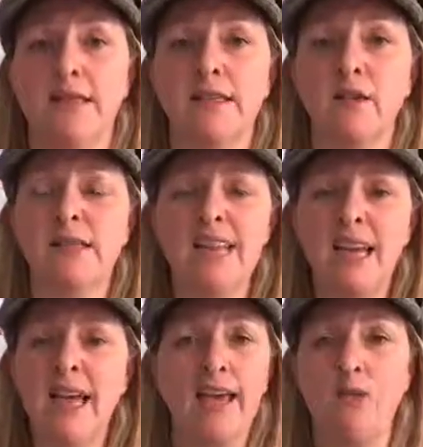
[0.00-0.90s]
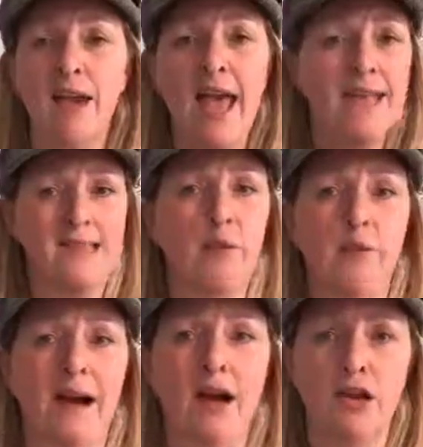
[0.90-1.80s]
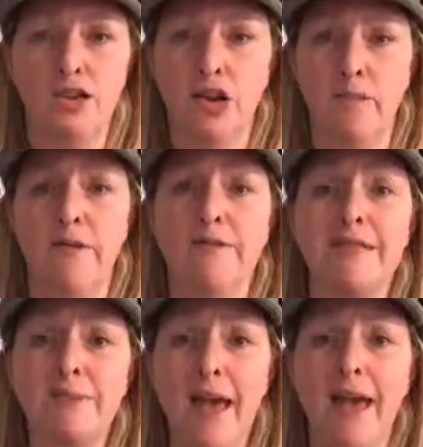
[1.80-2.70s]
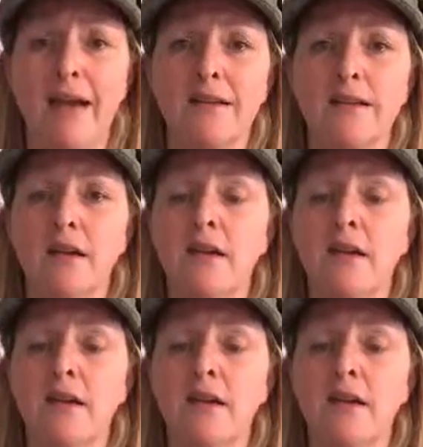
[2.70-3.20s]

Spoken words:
And so instead of getting all het up about her showing me respect,